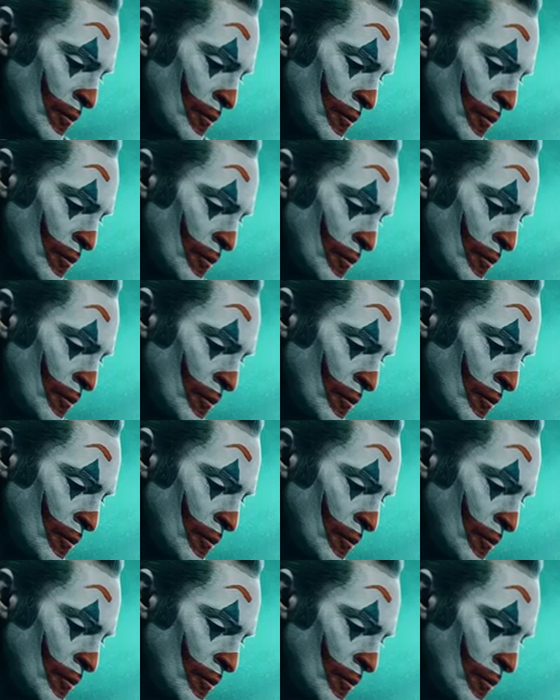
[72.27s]

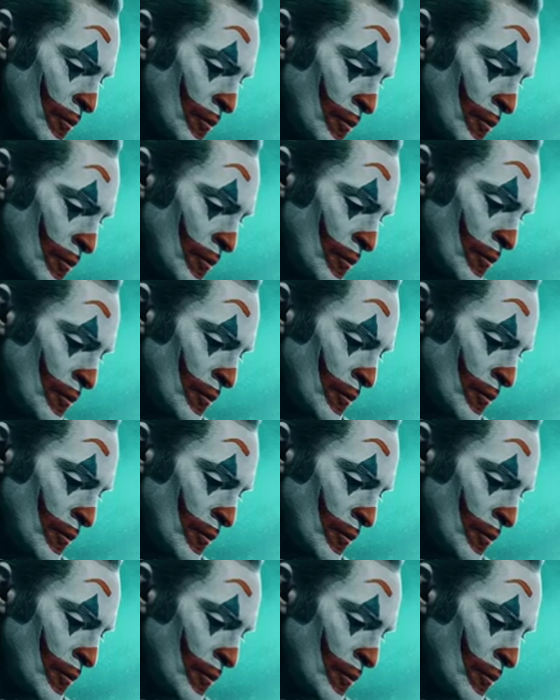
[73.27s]

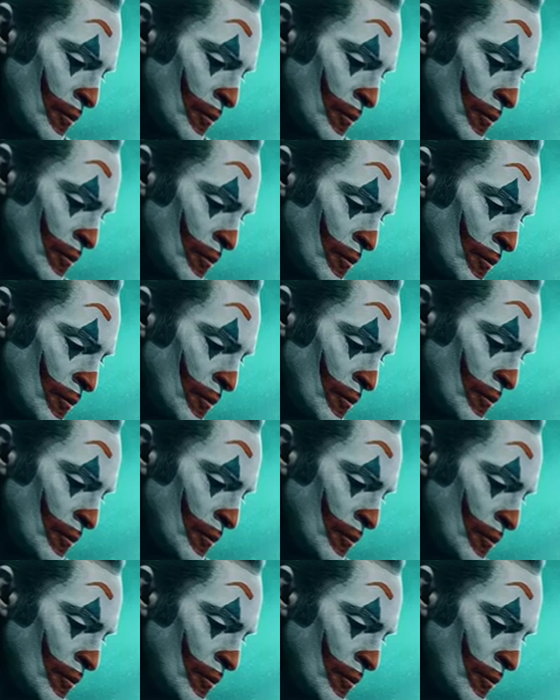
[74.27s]
(silent)